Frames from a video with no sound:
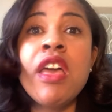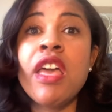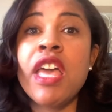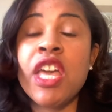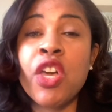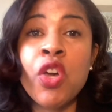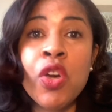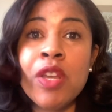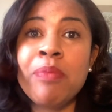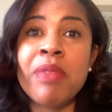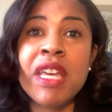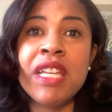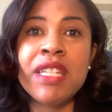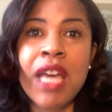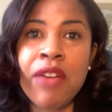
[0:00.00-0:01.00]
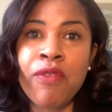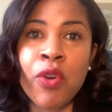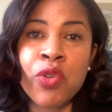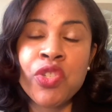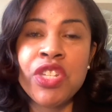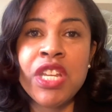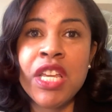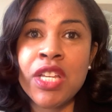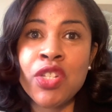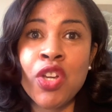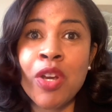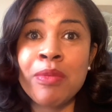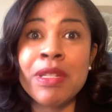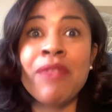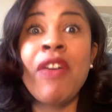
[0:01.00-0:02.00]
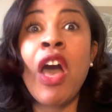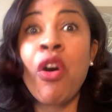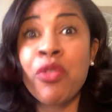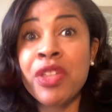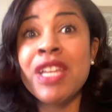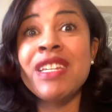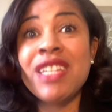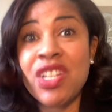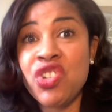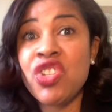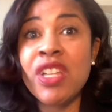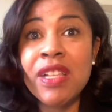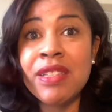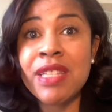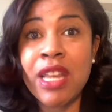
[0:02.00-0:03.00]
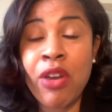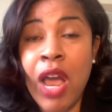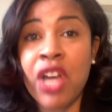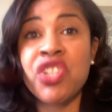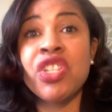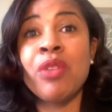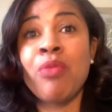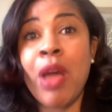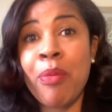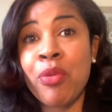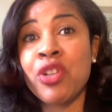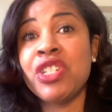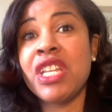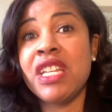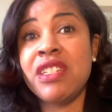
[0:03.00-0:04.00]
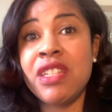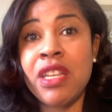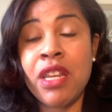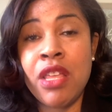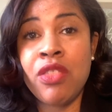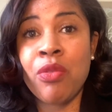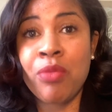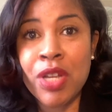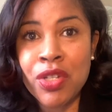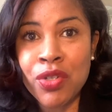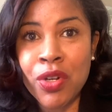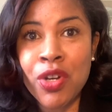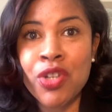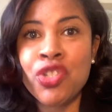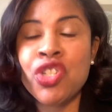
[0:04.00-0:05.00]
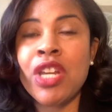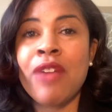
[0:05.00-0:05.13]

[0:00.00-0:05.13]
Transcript: It could be diversity in terms of health conditions that are actually represented in the research.